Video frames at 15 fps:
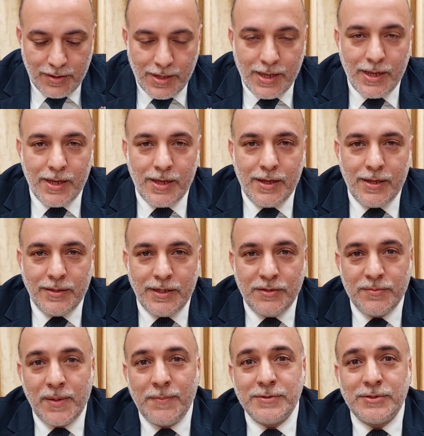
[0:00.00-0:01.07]
And he
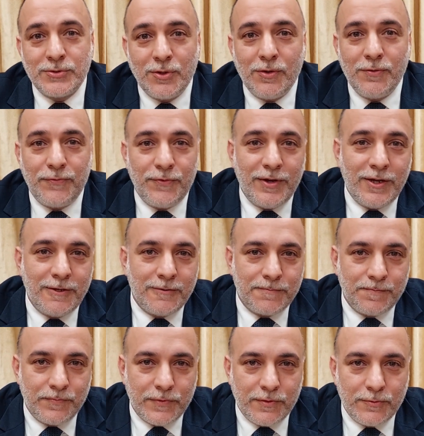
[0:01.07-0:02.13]
remembers his old friend
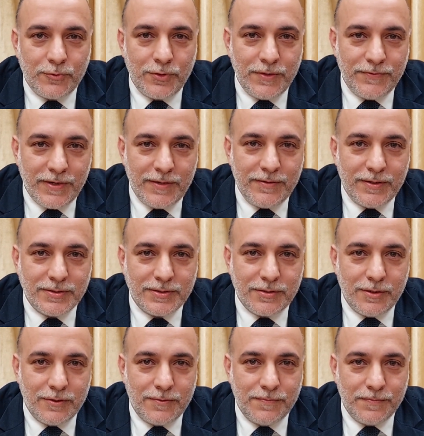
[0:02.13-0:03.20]
from 25 years
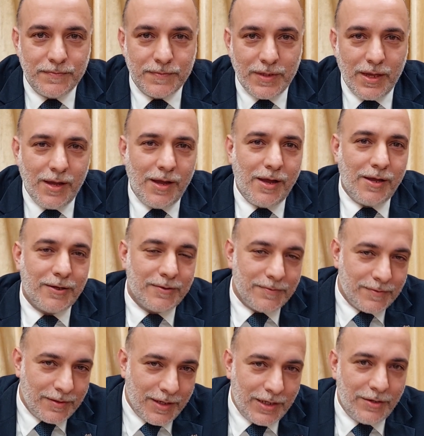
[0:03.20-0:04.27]
ago. I
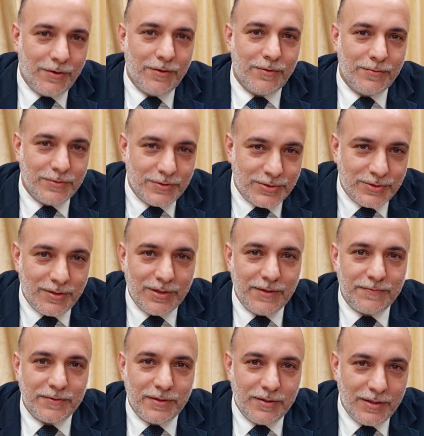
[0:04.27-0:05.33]
know you're still
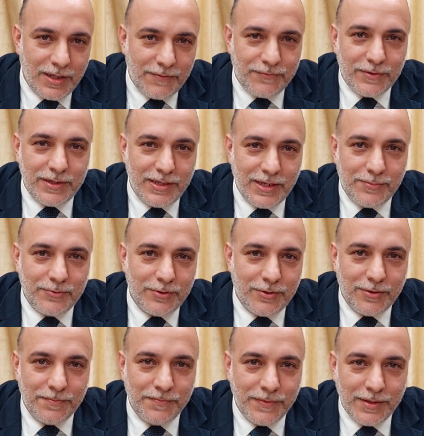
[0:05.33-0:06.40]
leftly
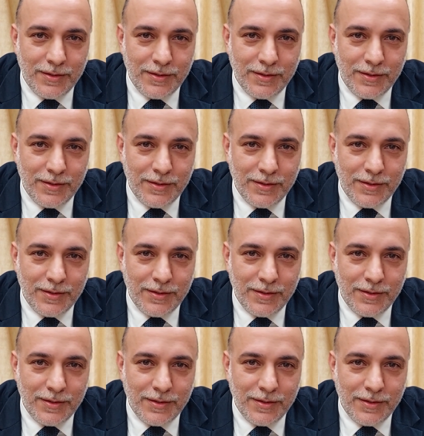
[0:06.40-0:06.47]
liberal.